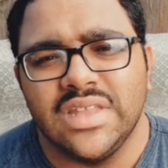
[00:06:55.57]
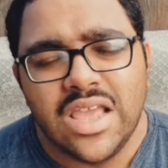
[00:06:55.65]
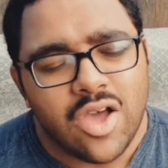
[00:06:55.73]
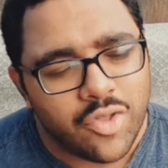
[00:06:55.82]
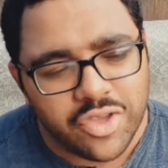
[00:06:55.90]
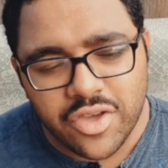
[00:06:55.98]

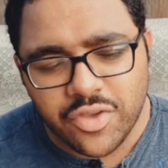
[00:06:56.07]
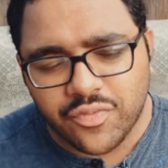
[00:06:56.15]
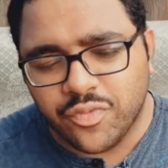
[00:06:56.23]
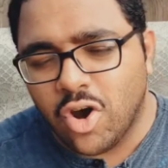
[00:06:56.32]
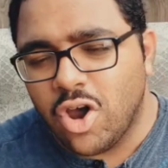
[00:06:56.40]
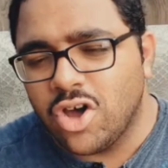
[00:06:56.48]
All the other
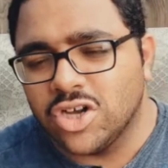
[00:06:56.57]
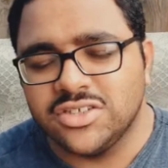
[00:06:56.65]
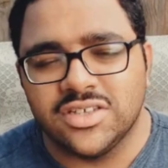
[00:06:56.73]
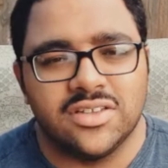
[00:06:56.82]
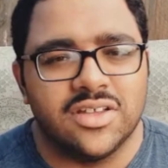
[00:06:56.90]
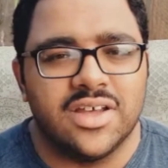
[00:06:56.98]
frogs
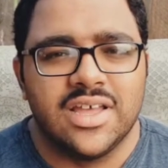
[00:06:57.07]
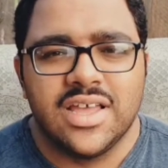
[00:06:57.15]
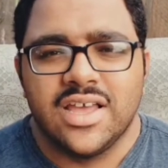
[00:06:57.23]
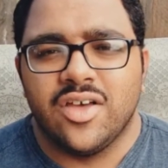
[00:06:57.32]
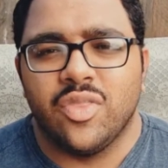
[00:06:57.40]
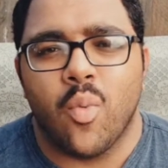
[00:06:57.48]
in the
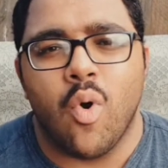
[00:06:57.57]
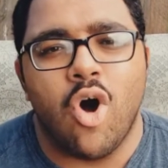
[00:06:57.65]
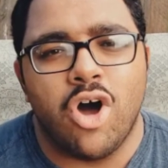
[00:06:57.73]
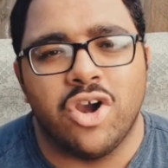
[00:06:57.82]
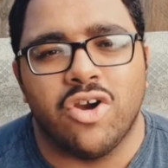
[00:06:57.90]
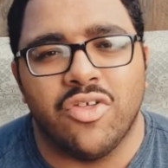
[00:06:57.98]

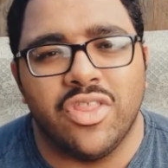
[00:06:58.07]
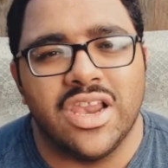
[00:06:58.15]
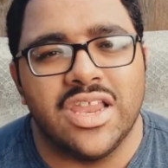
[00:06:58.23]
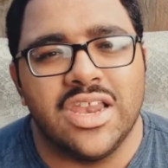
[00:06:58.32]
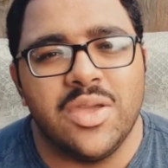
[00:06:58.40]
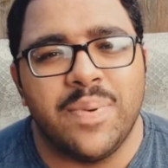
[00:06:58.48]
water on the
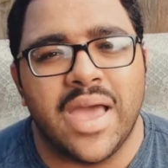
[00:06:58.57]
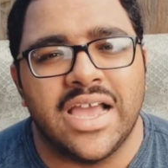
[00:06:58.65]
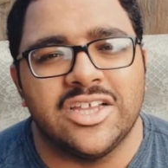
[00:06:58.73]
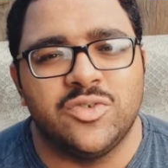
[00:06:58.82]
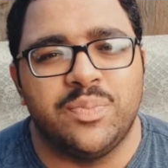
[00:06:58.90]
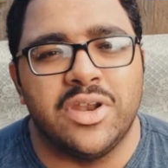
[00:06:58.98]
lily
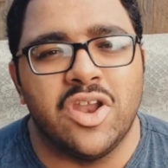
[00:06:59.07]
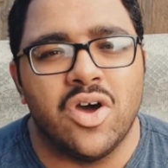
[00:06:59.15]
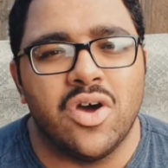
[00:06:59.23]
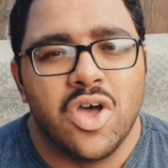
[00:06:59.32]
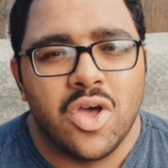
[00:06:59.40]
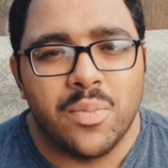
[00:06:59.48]
pads
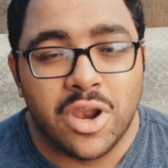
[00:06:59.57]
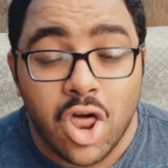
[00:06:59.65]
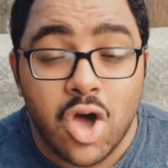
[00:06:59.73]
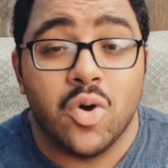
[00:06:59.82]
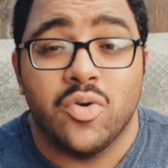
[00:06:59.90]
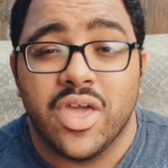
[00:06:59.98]

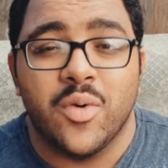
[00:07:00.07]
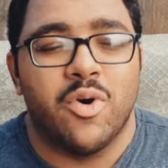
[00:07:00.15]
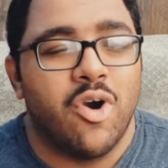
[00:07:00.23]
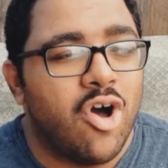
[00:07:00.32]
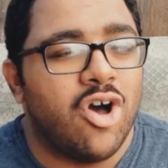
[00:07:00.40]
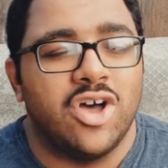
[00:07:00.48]
below, they
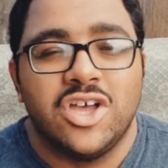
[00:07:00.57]
were all